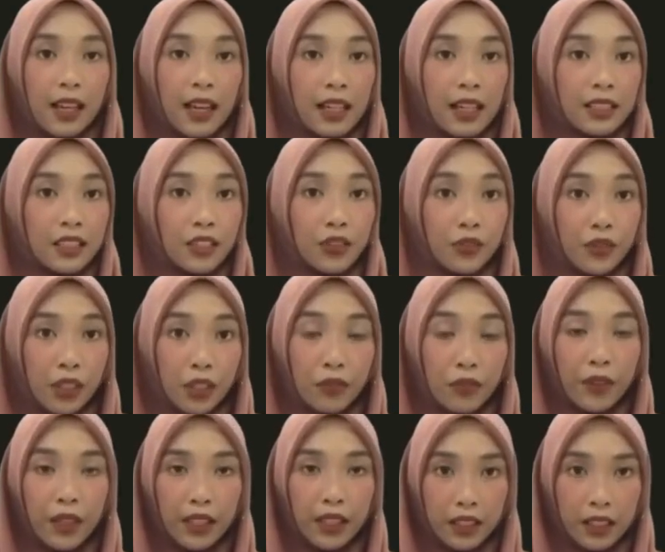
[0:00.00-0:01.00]
are several
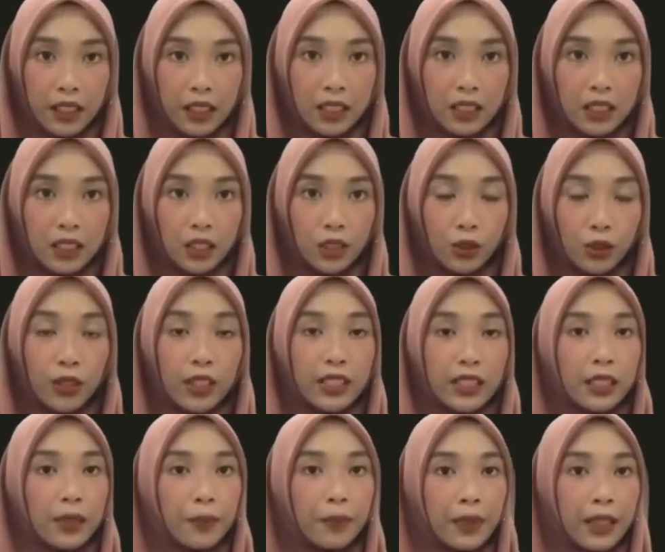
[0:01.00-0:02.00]
factors to
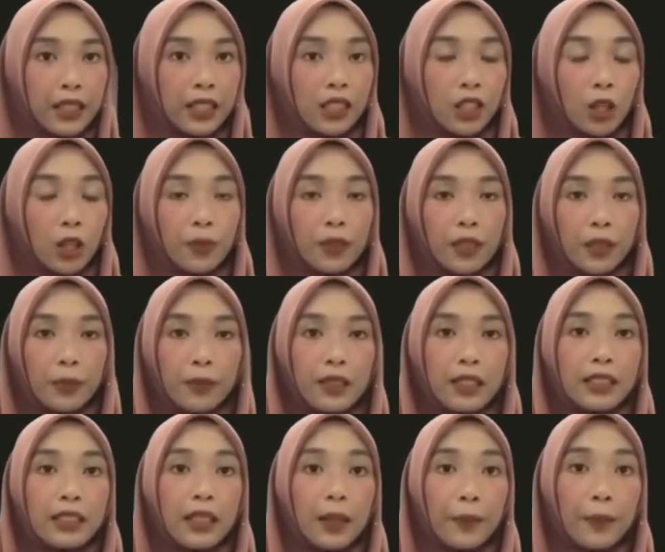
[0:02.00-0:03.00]
determine the optimal
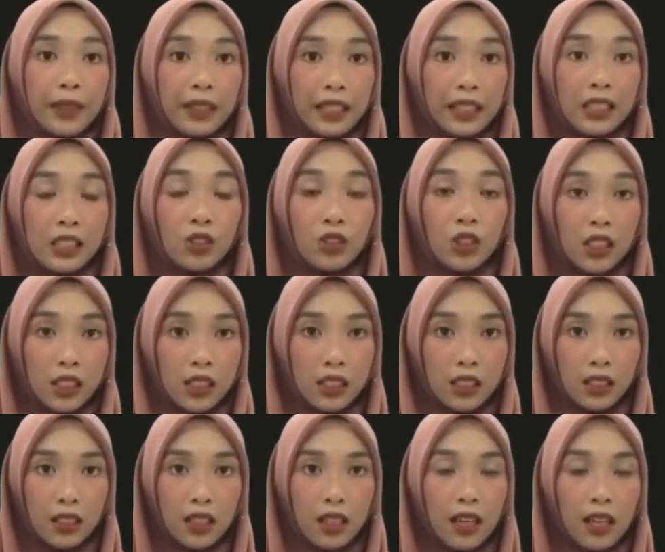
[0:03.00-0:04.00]
capital structure.
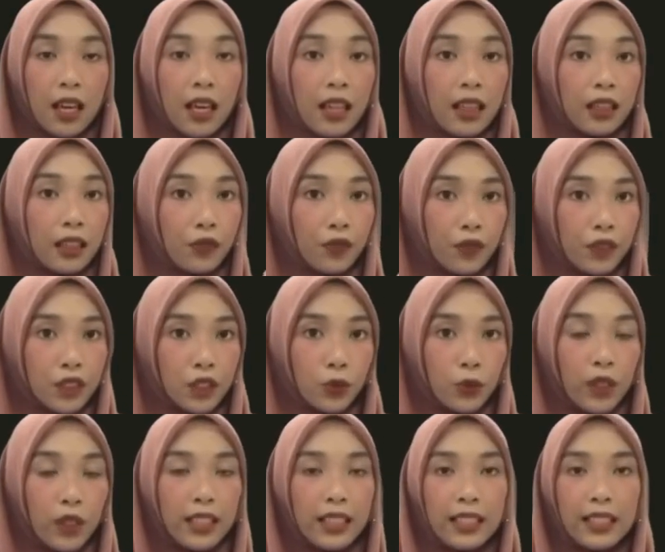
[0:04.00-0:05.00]
The first
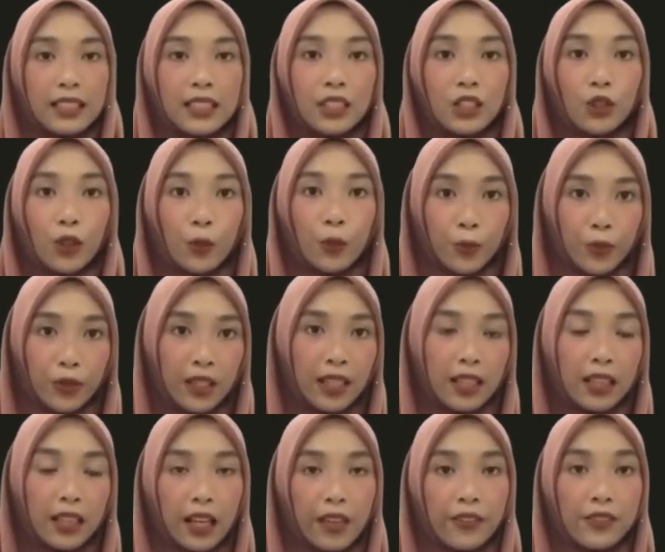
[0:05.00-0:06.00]
one is corporate
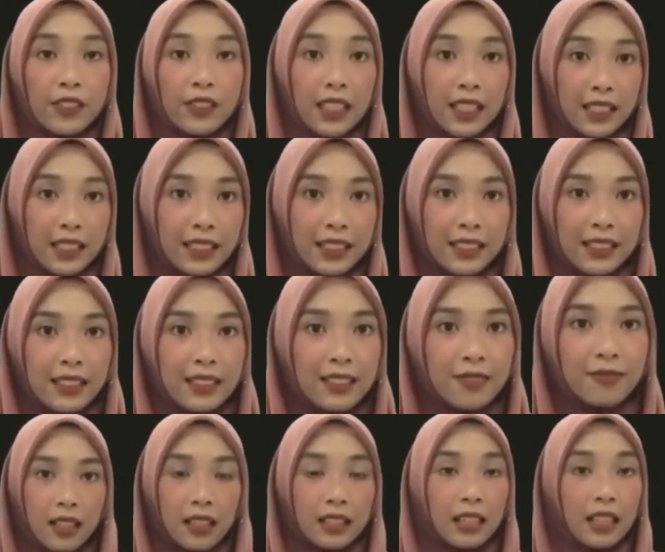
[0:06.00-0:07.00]
life cycle.
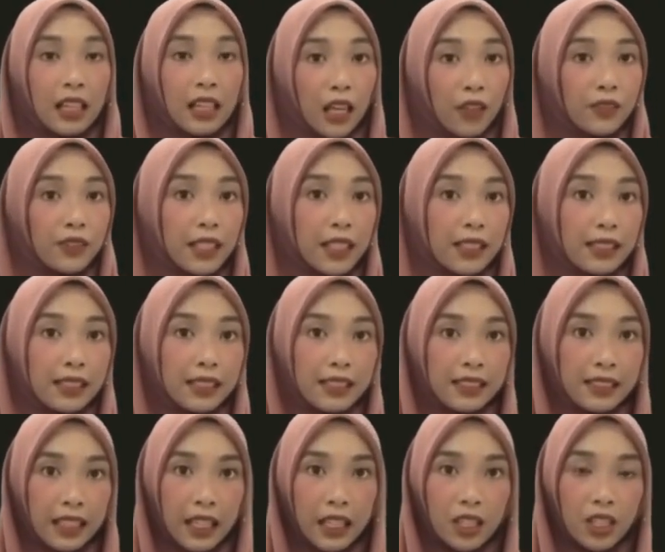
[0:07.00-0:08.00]
The life cycle
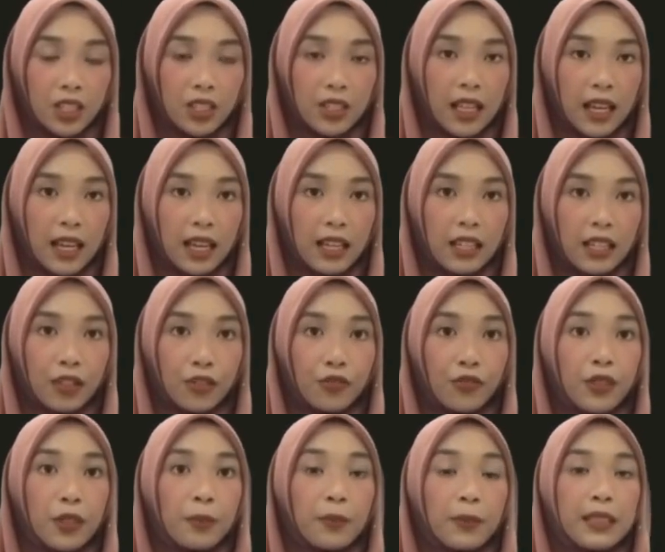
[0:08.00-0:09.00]
stage that a
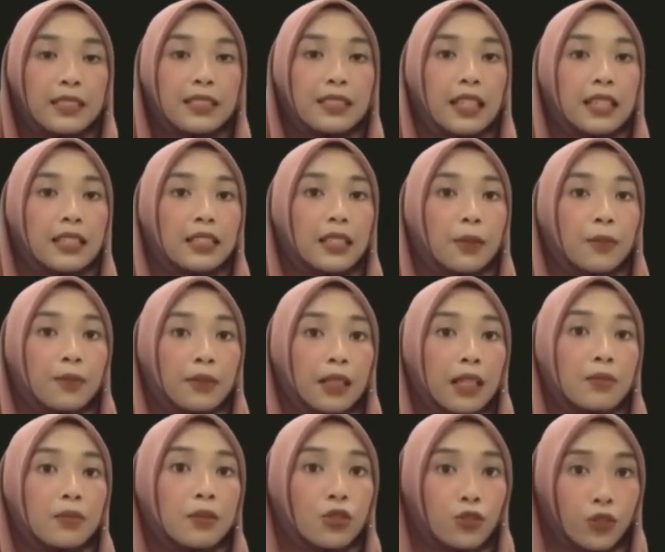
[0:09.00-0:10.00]
firm is at
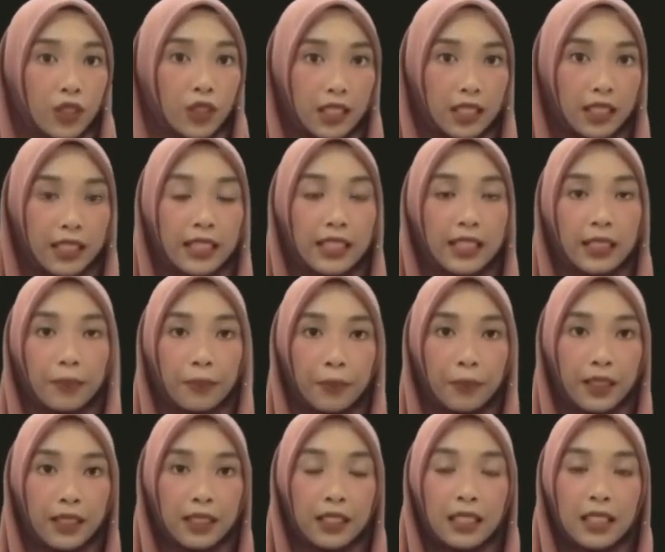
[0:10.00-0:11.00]
sometimes greatly
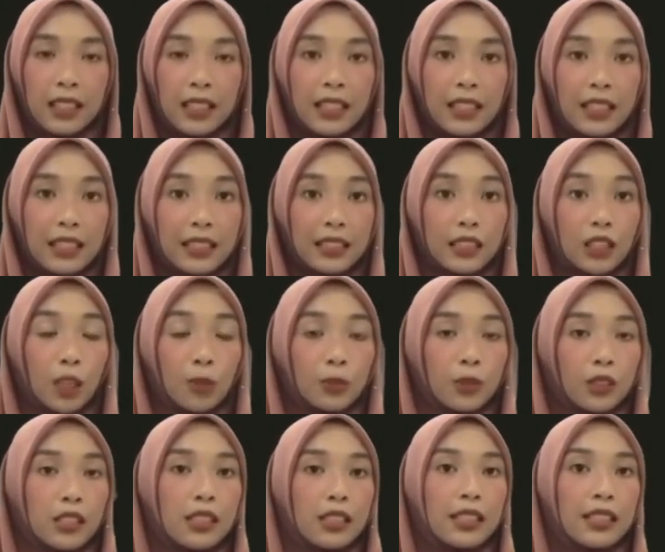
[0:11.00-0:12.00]
determine its
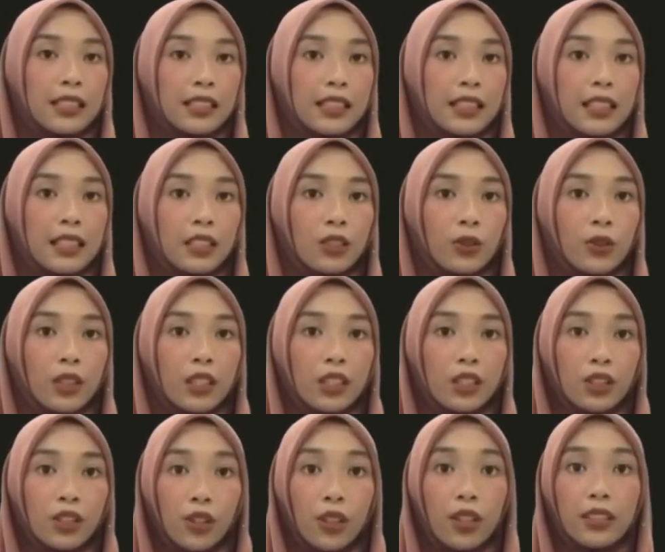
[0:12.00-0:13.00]
optionality to
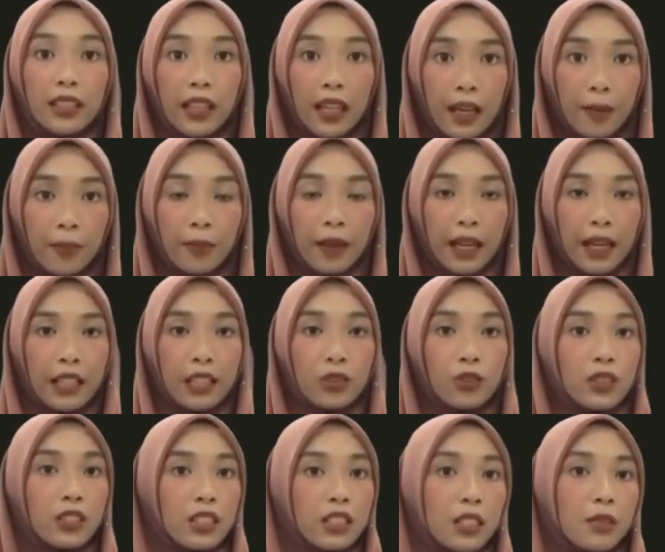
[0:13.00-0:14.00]
incur debt at
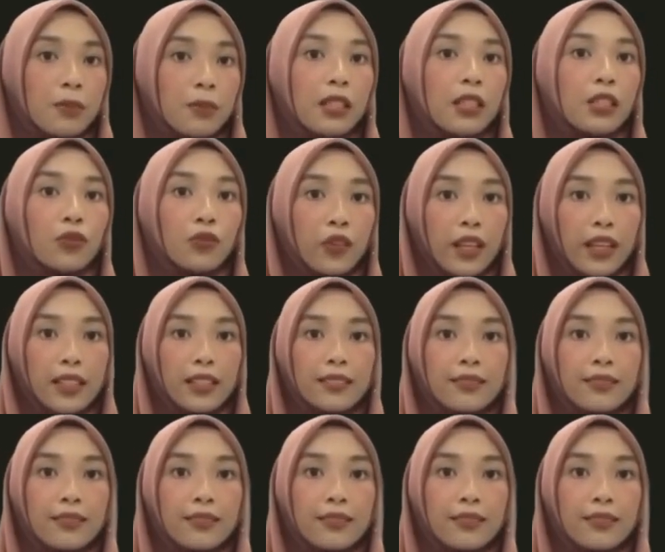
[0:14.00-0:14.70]
reasonable rate.